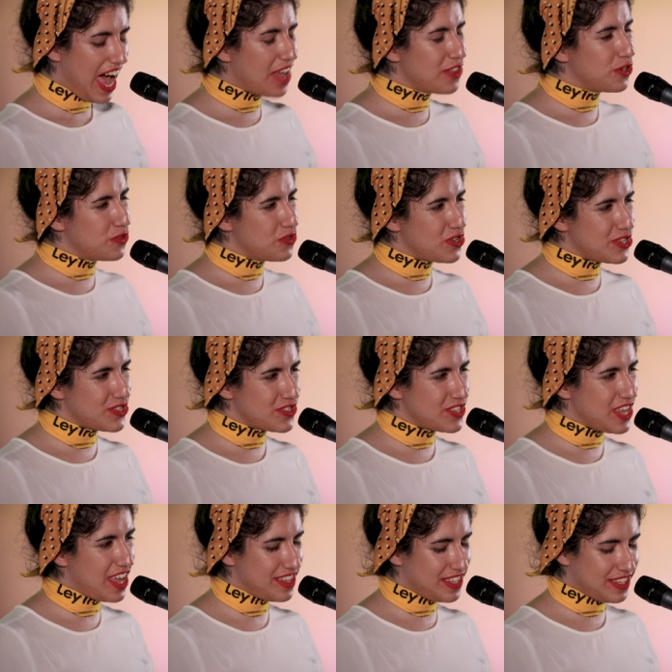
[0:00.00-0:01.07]
and
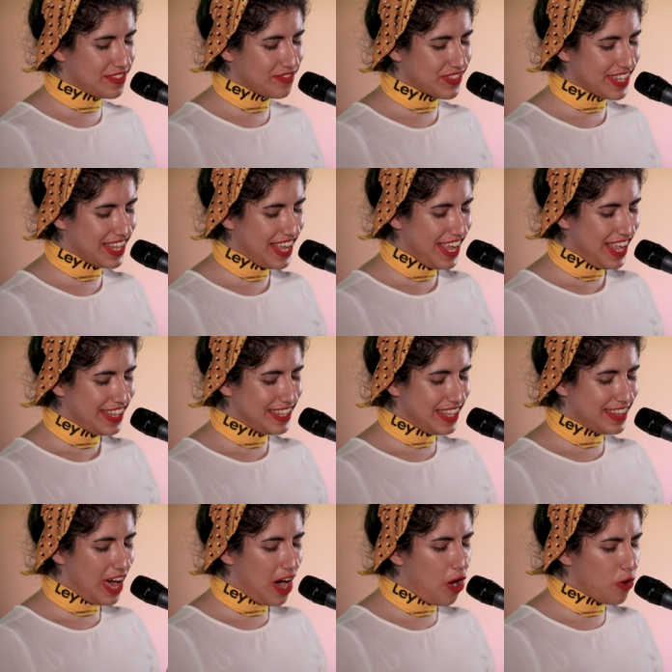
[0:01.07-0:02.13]
understand
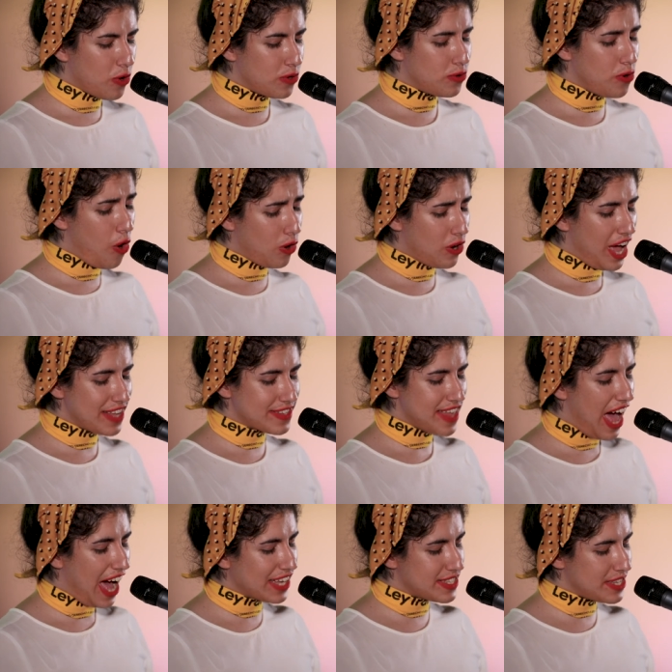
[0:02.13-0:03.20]
that our role as
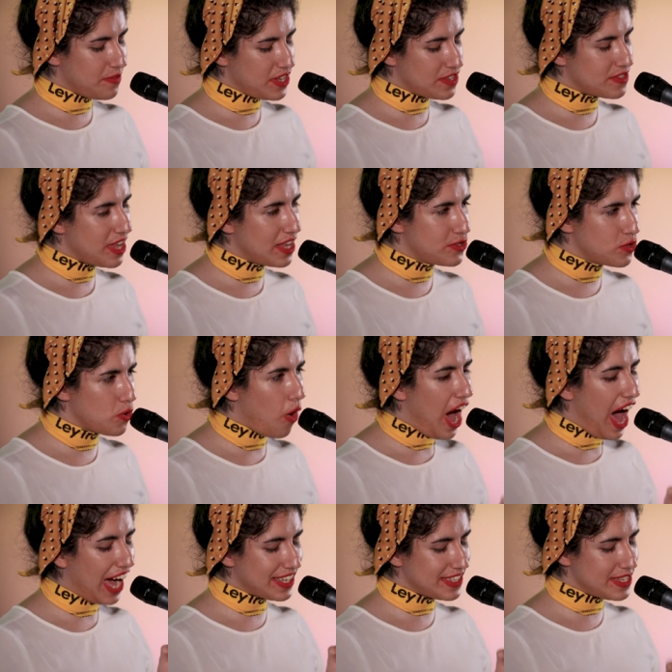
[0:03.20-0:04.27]
activists is to
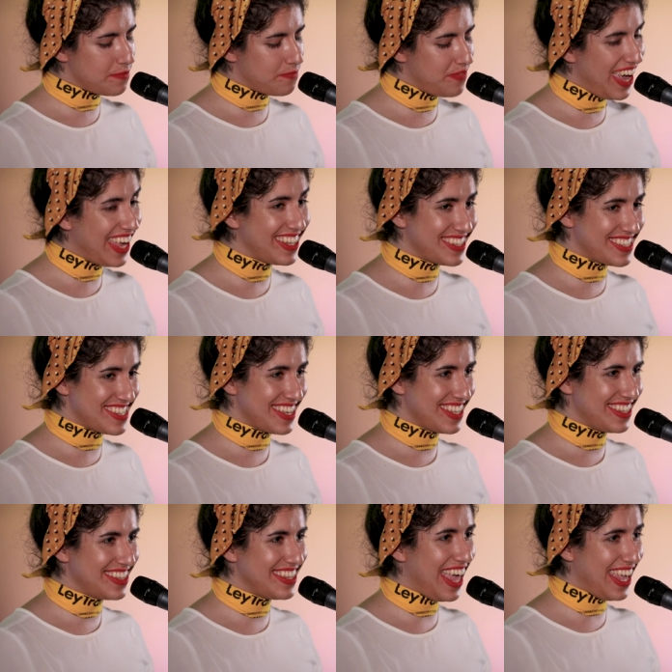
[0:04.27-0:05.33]
activate
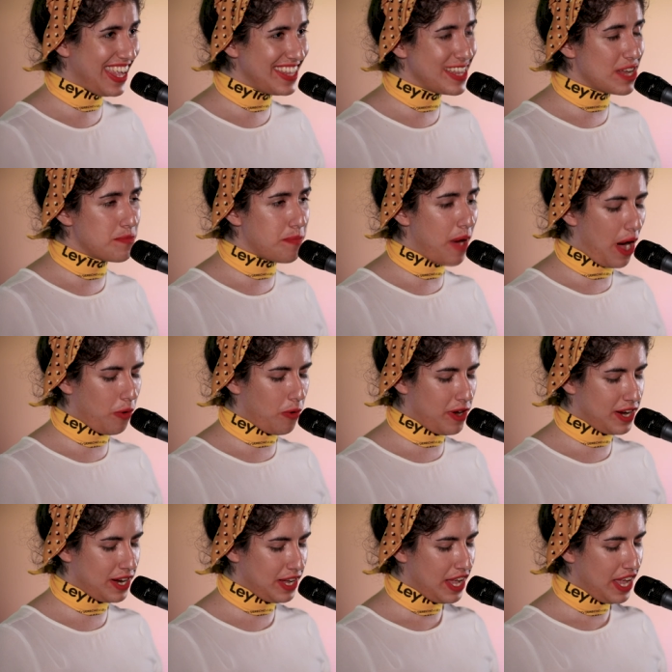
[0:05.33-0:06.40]
the inner
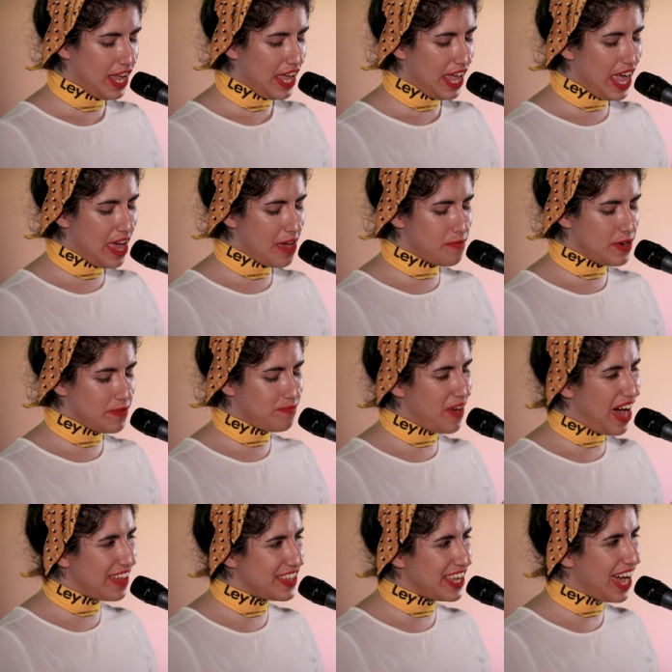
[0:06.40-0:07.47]
power.
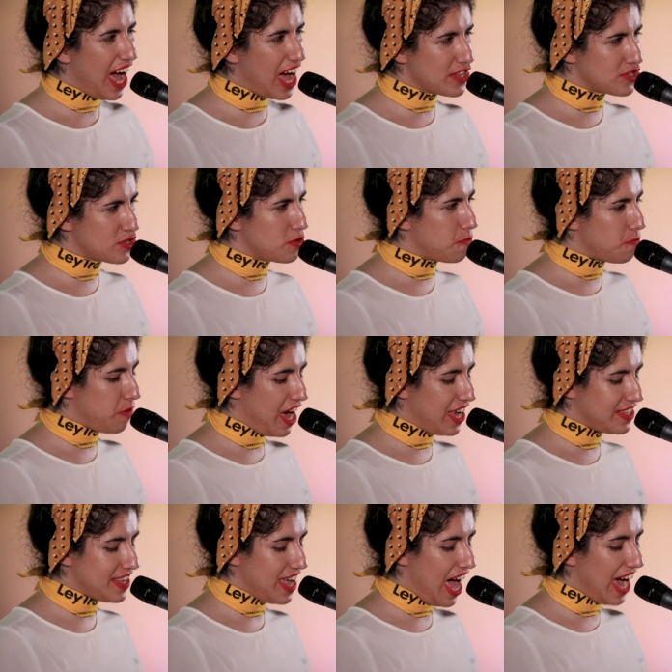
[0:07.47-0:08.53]
Everybody has to
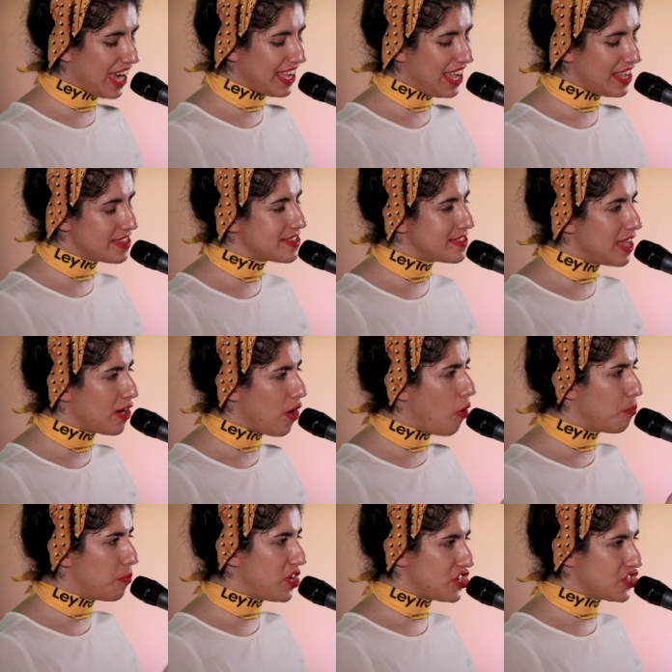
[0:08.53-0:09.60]
fight against their
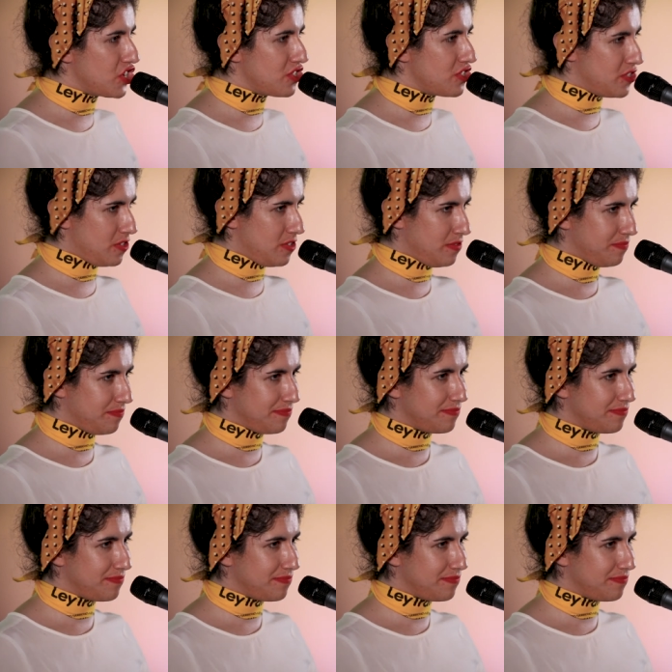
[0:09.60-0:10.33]
oppressions.